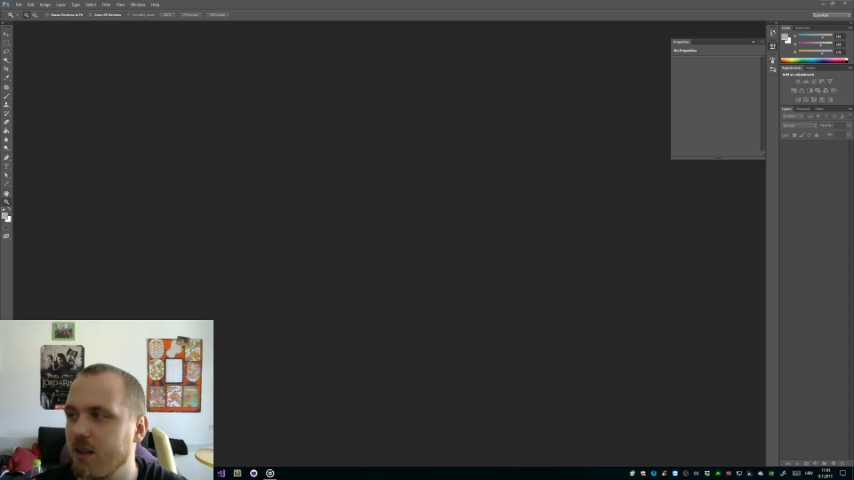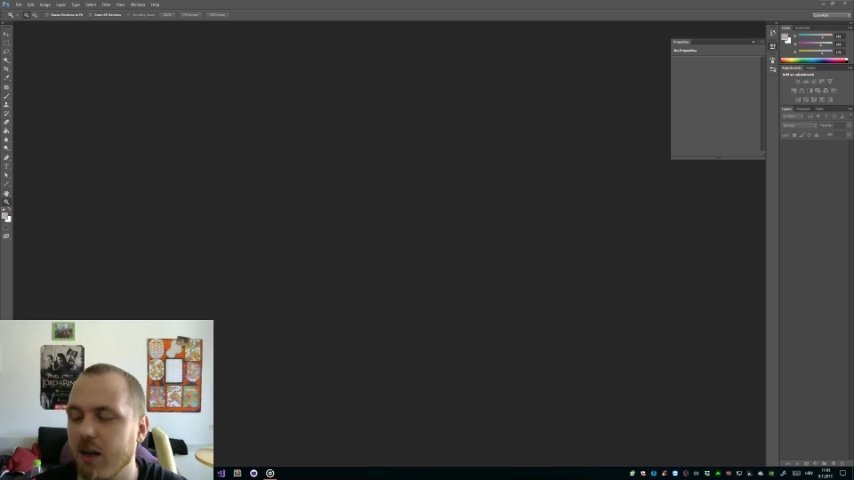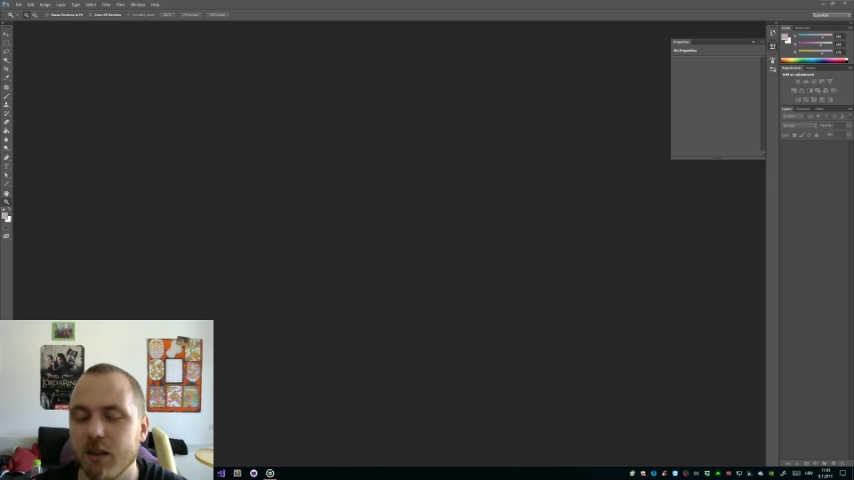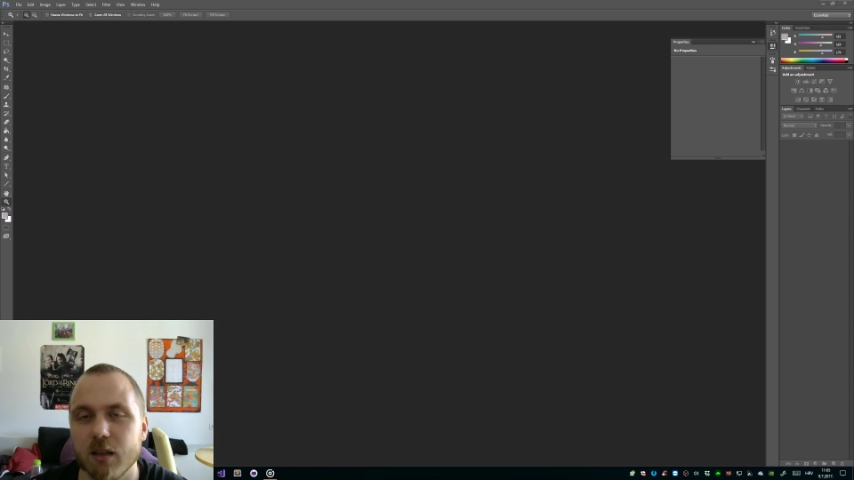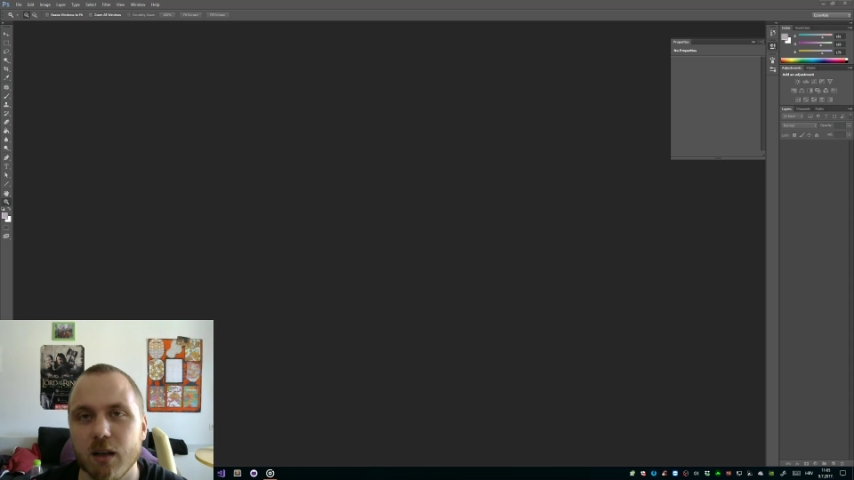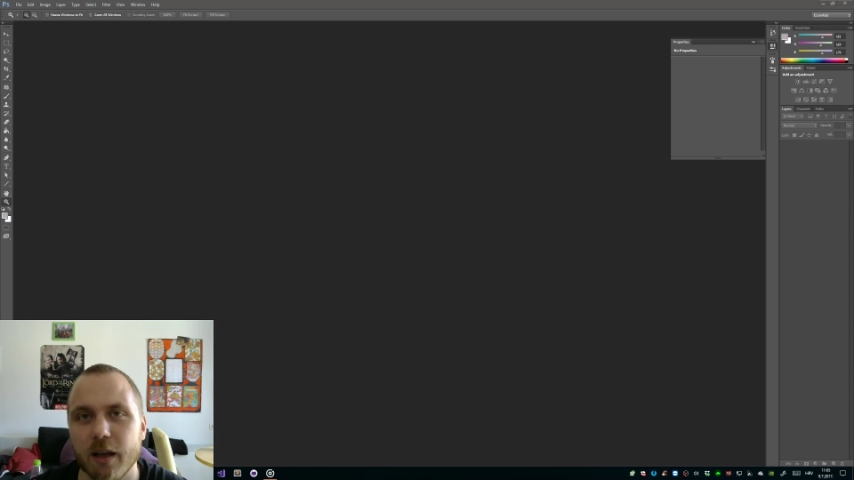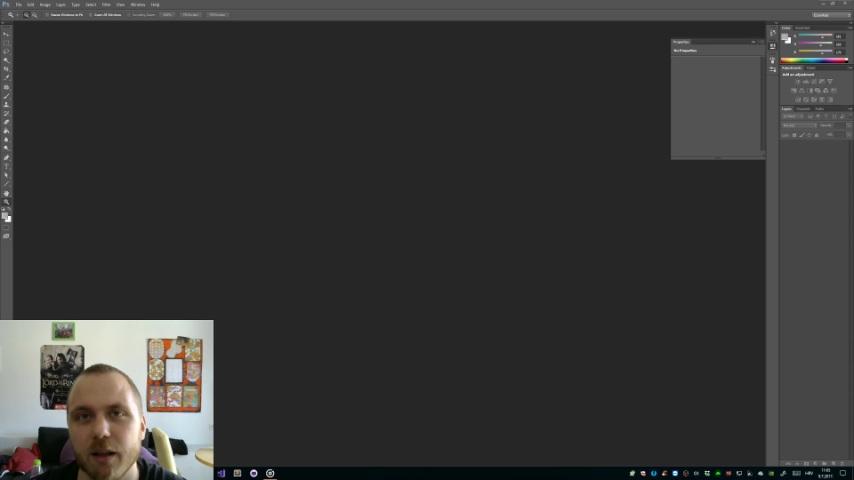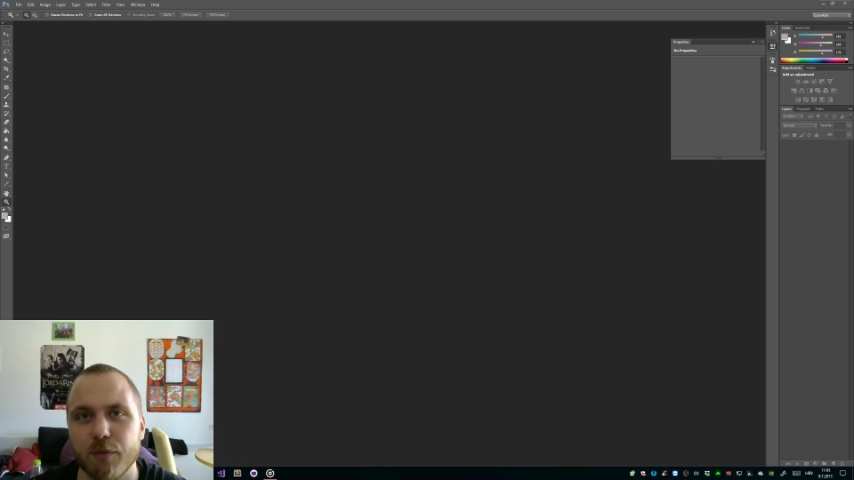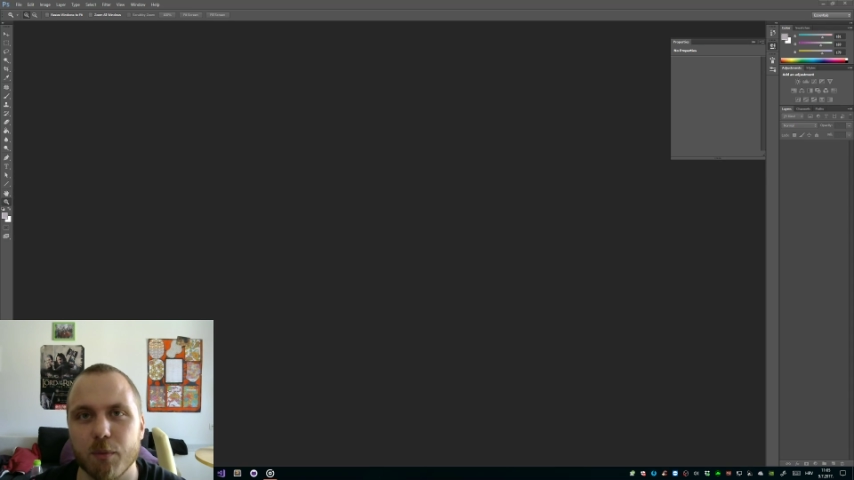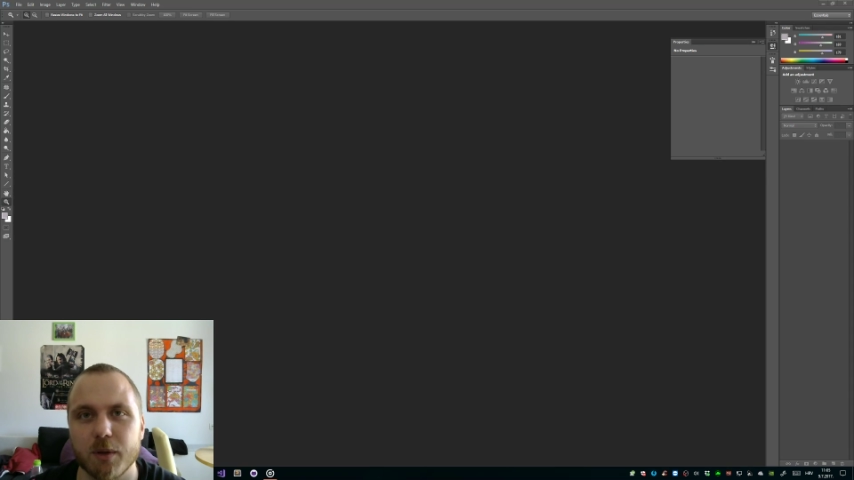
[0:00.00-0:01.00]
title
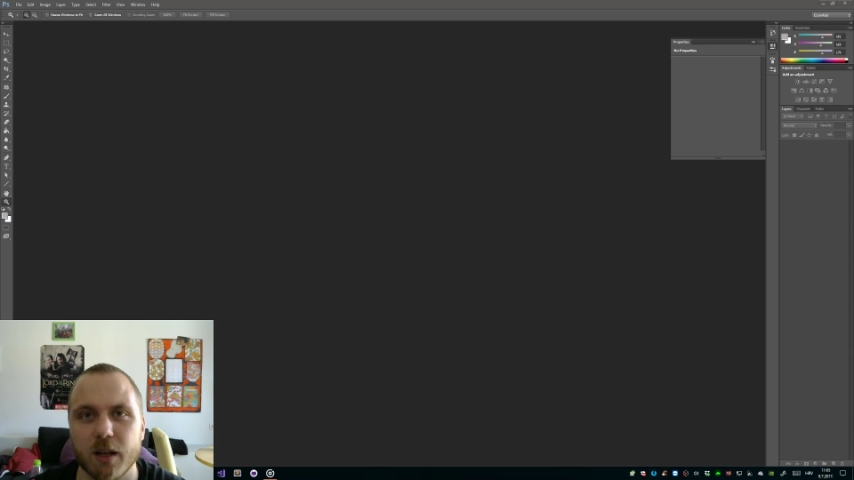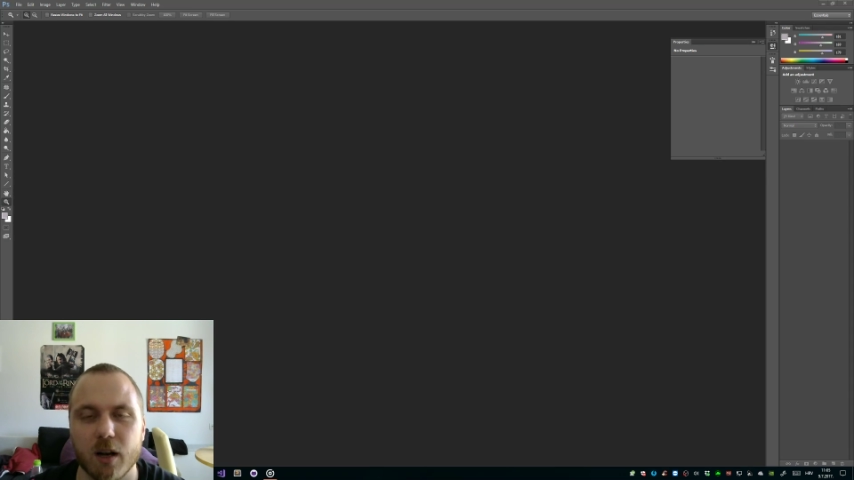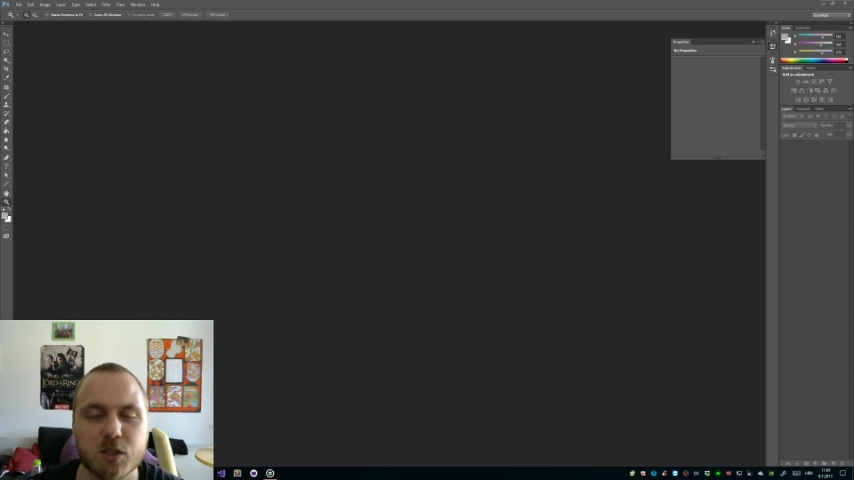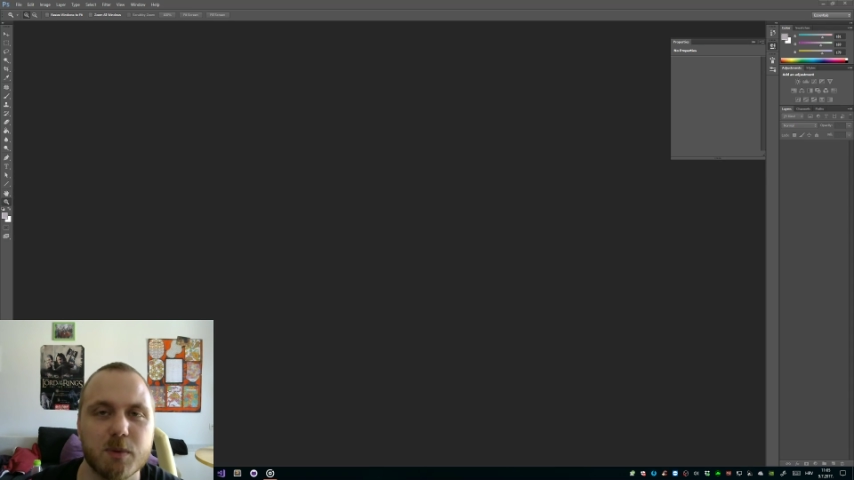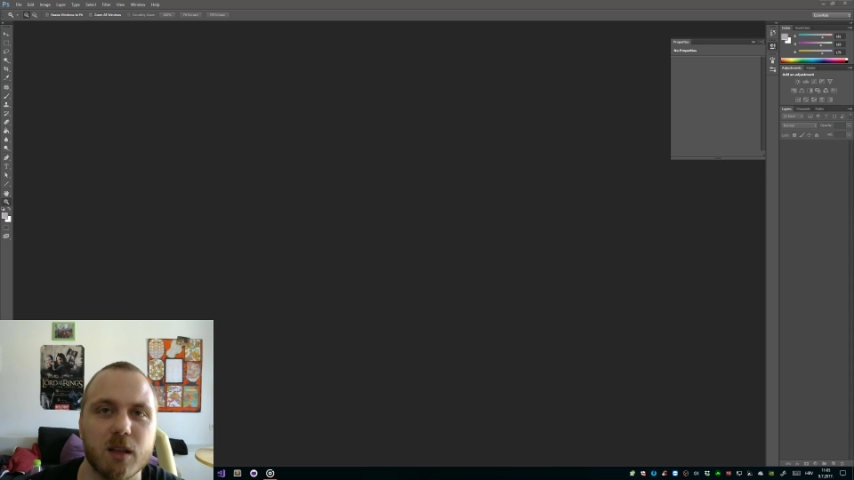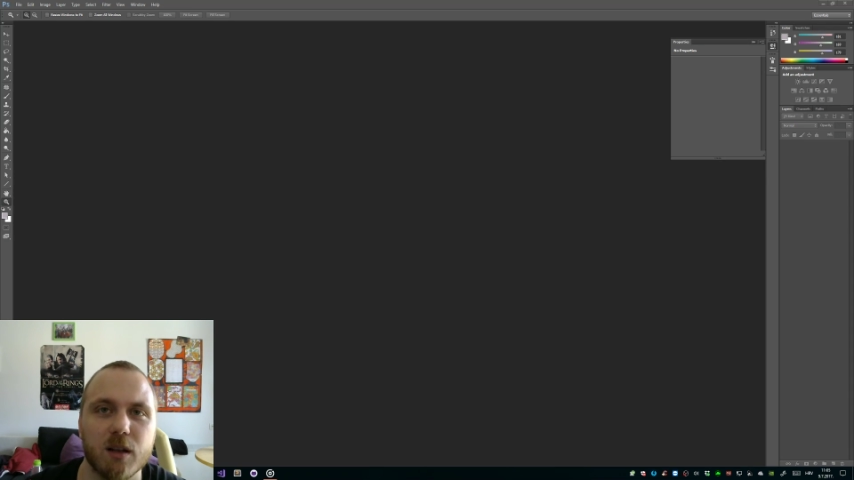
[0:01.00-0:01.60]
and from the announcement